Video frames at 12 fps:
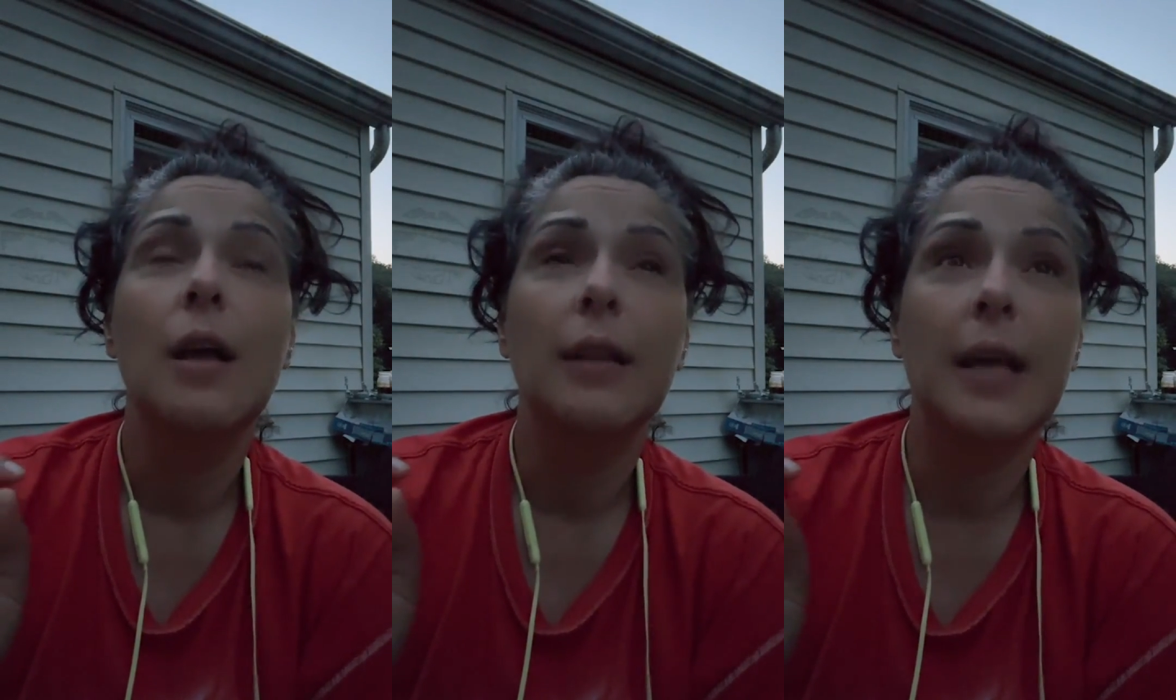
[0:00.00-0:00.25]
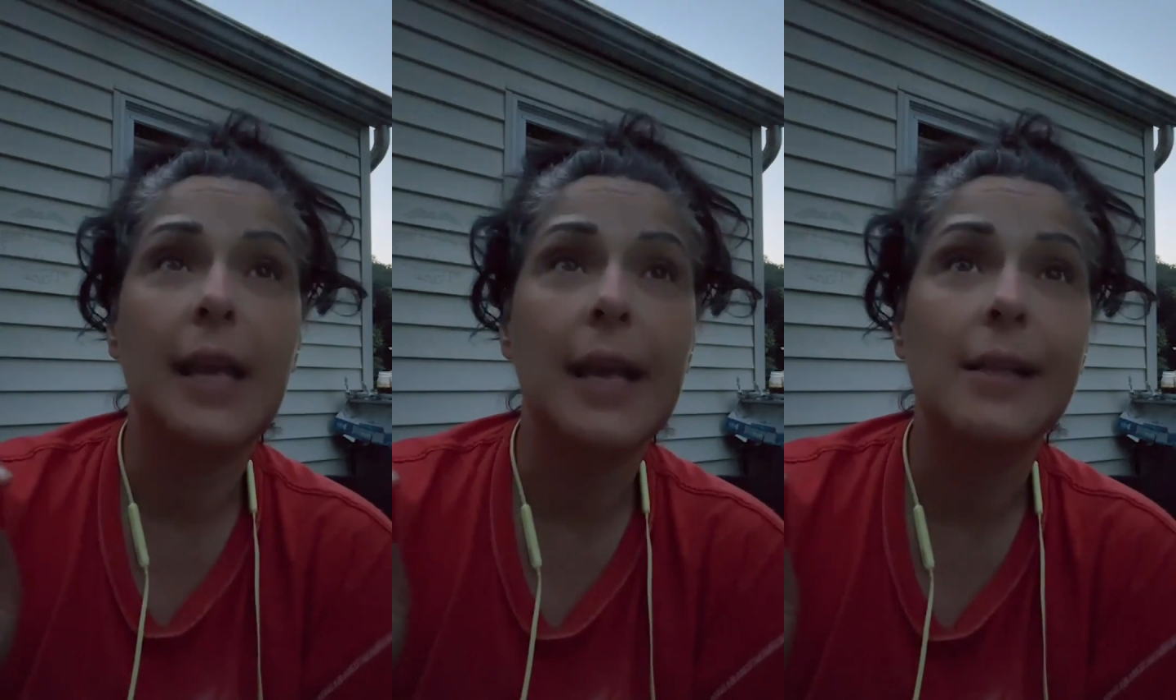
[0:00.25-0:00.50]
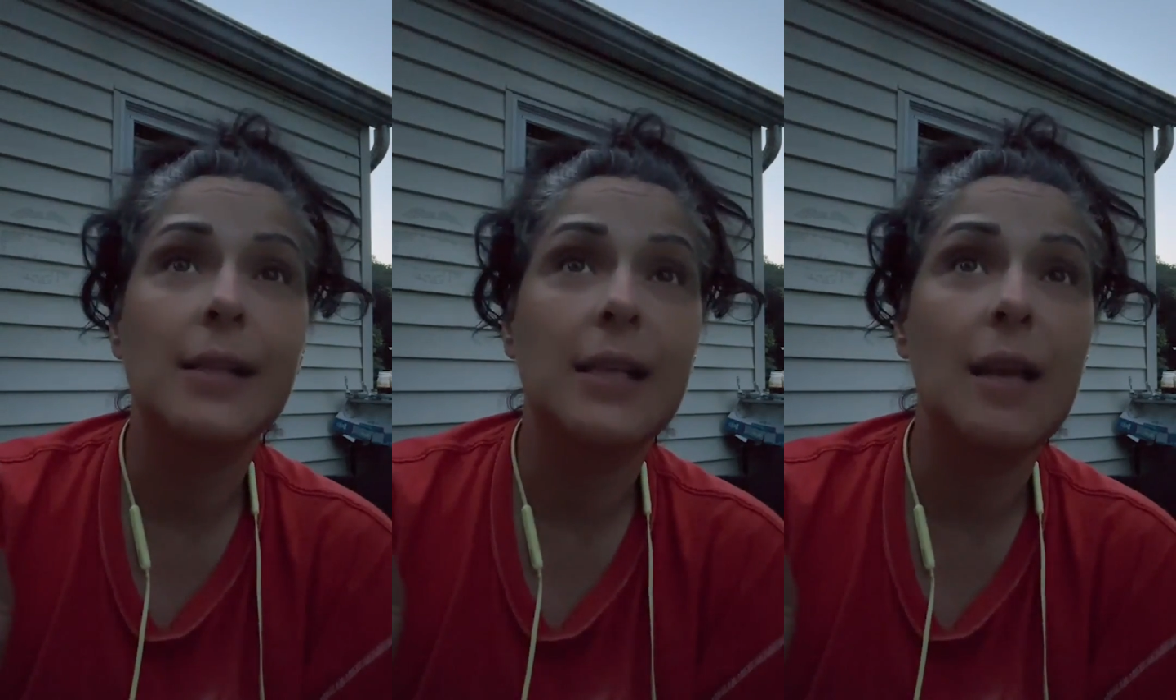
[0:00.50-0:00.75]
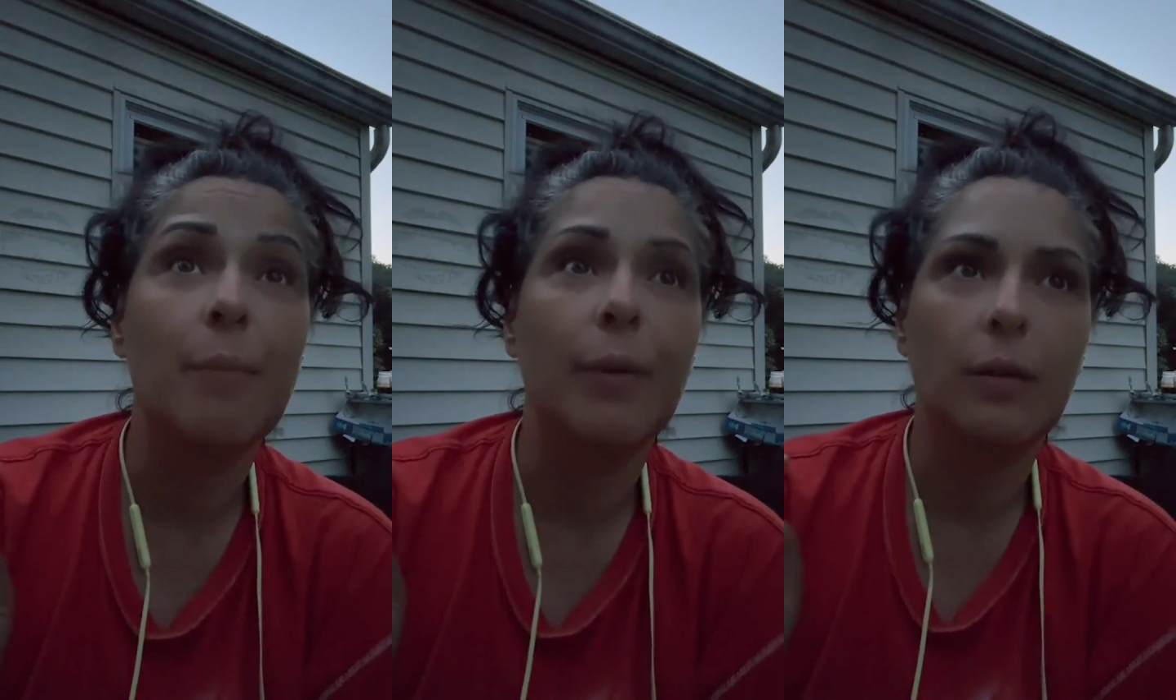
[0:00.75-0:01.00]
They can't
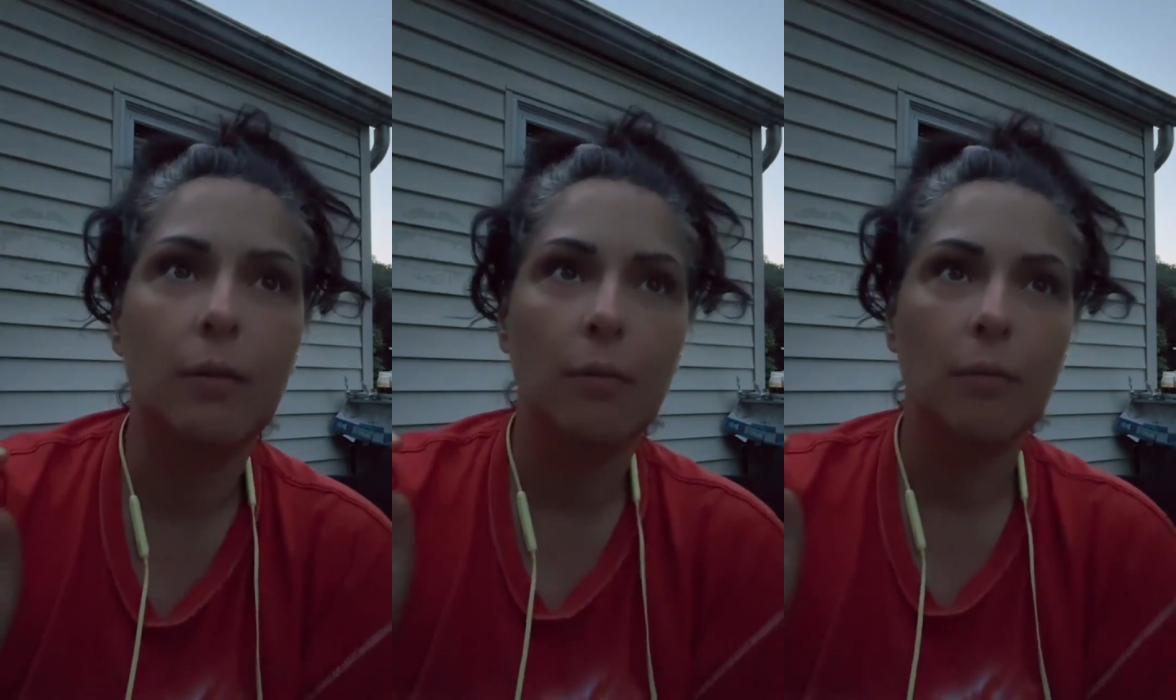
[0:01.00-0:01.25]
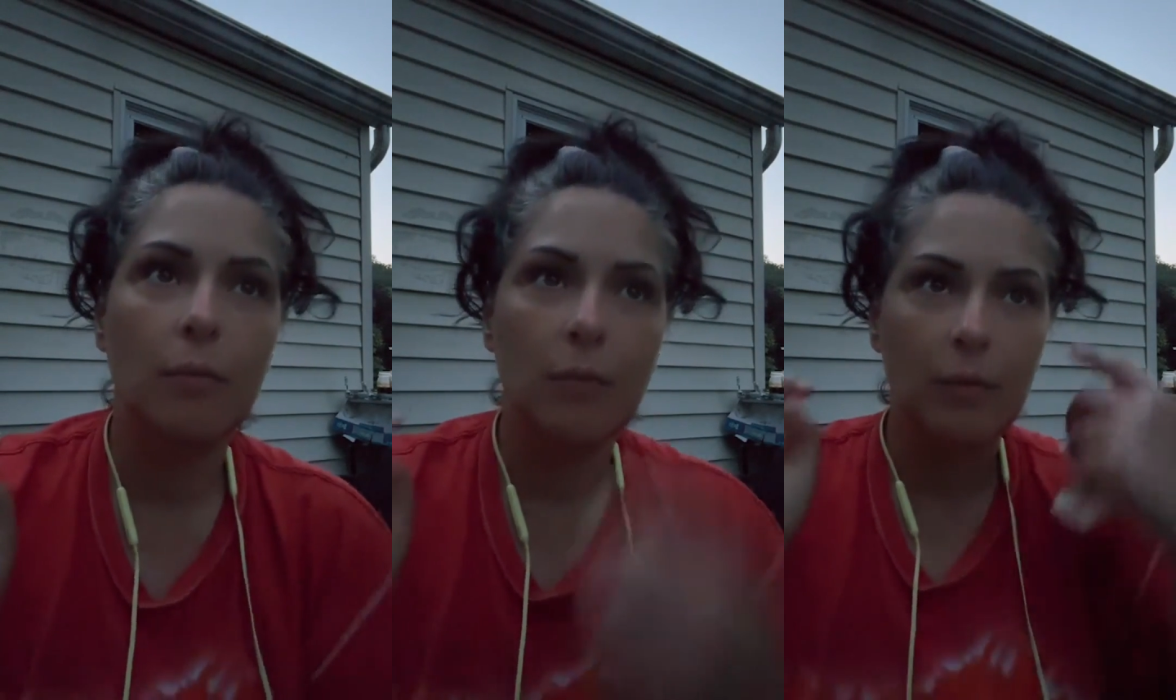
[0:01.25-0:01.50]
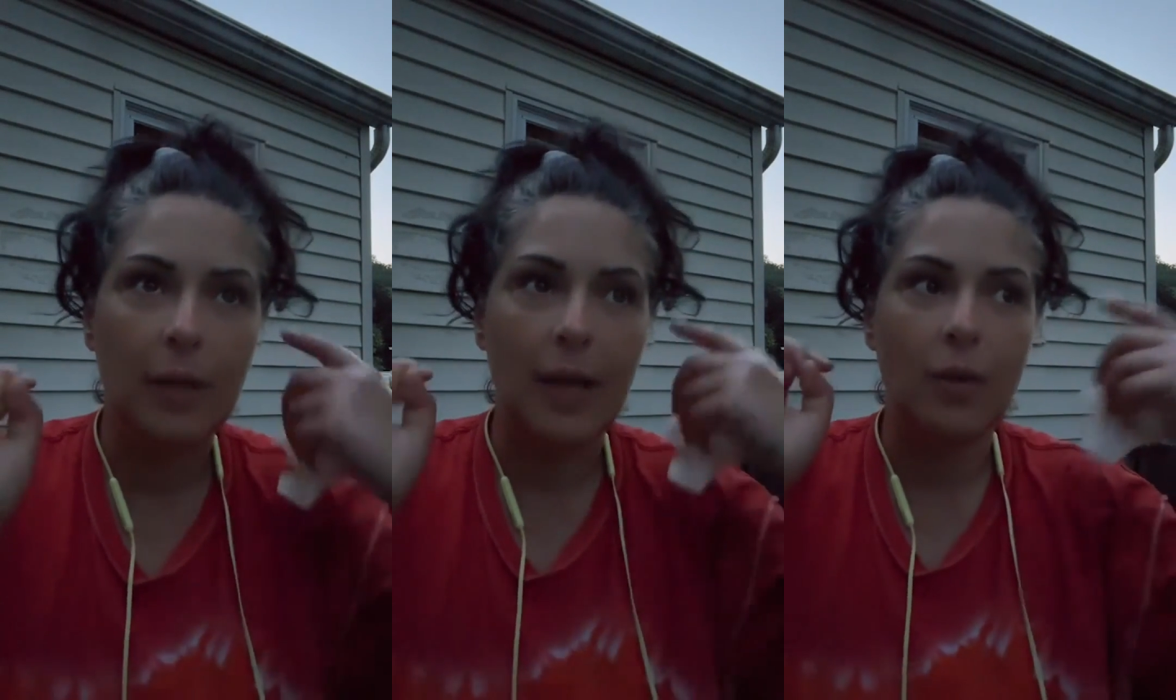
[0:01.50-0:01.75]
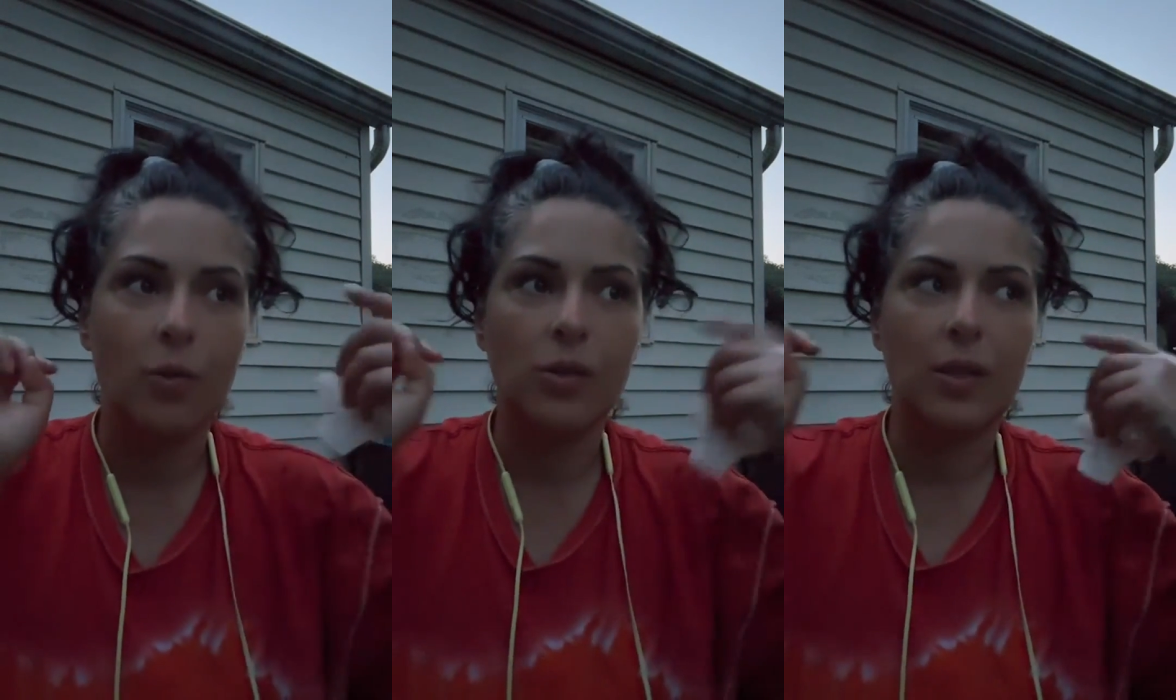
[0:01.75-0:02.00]
see, but they
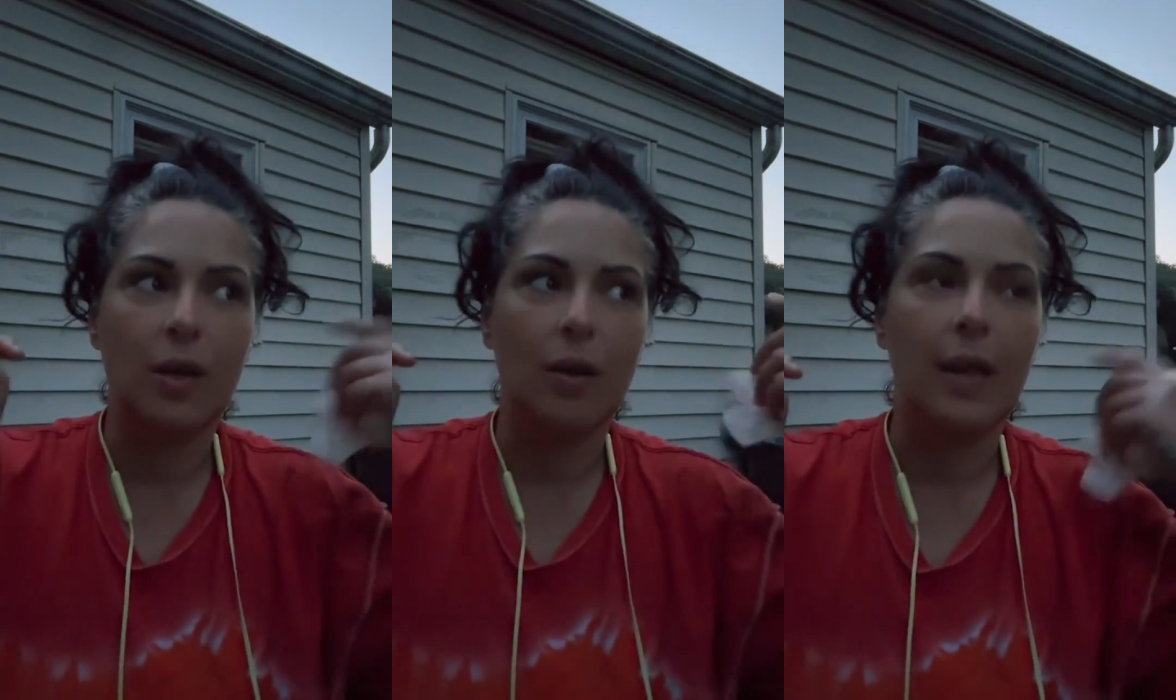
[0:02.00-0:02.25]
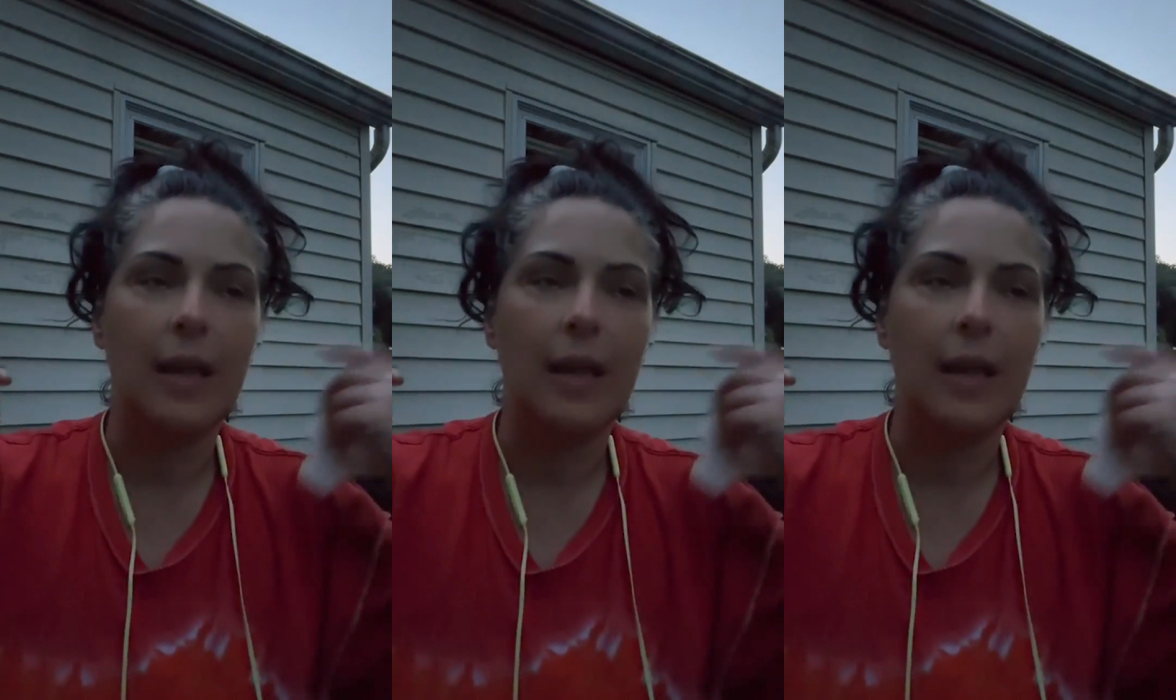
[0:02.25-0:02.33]
use their